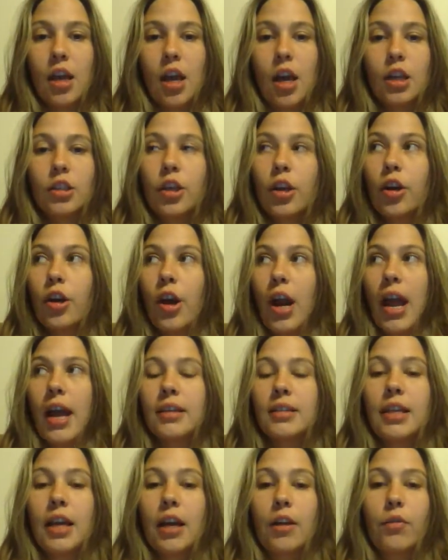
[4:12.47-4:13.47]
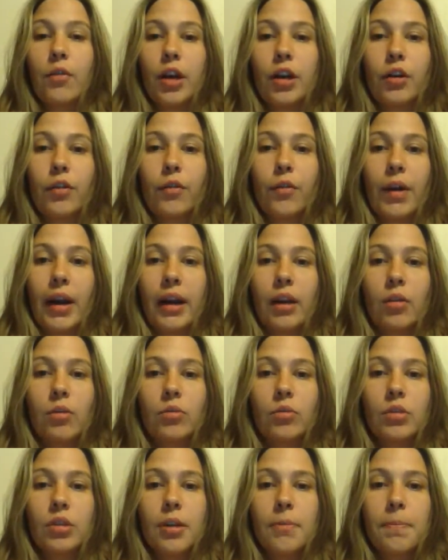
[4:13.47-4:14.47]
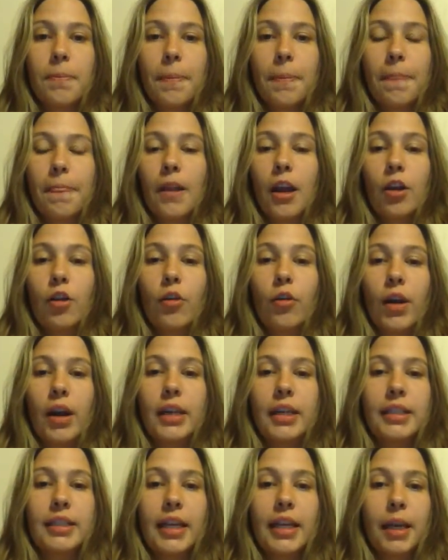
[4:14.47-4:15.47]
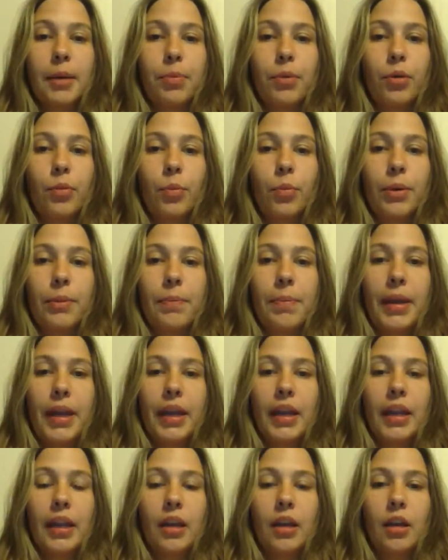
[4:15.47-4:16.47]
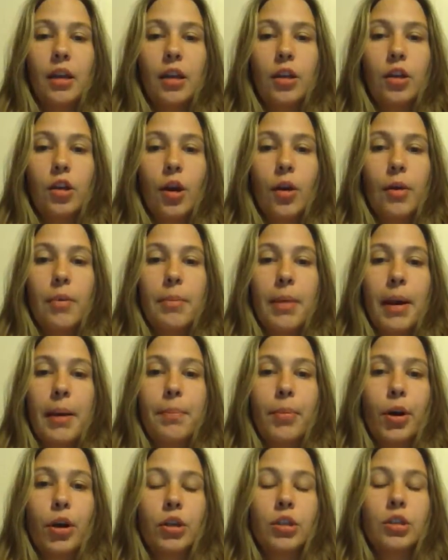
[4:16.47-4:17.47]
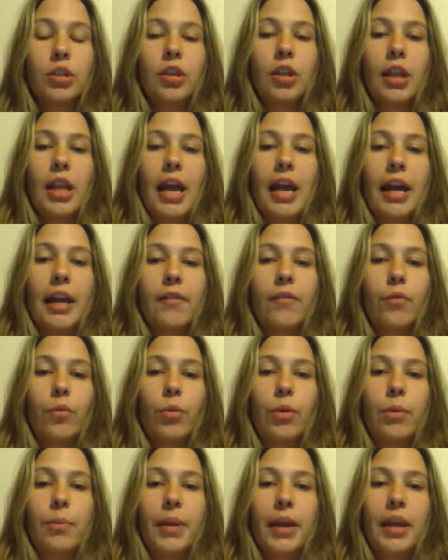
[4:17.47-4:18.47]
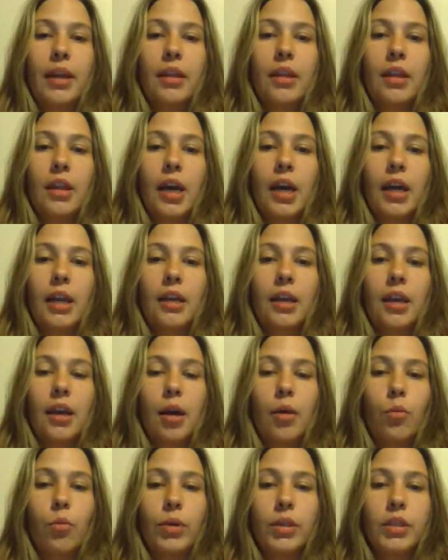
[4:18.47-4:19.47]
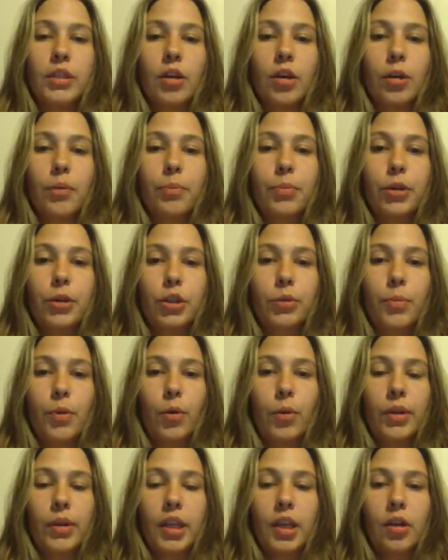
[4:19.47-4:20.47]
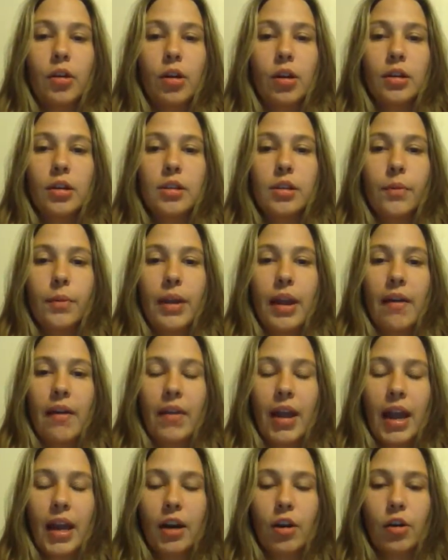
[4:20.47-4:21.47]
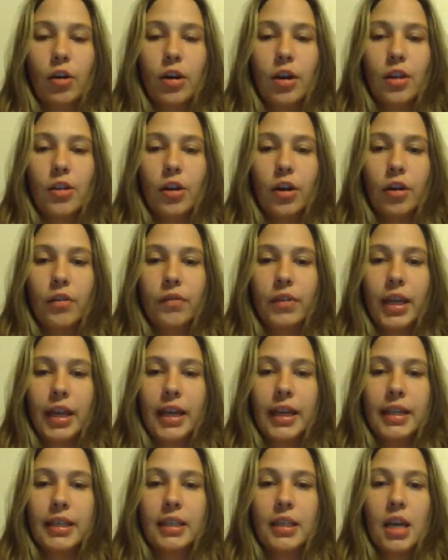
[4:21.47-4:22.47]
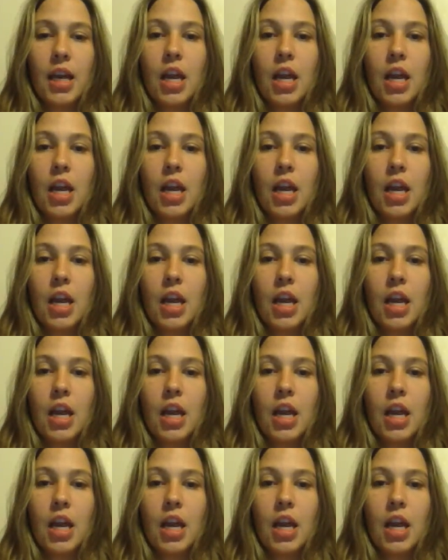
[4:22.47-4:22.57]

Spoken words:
So you're outside running around. A great example would be, in my personal life, would be that we started push mowing the yard. So we have 1.33 acres of land.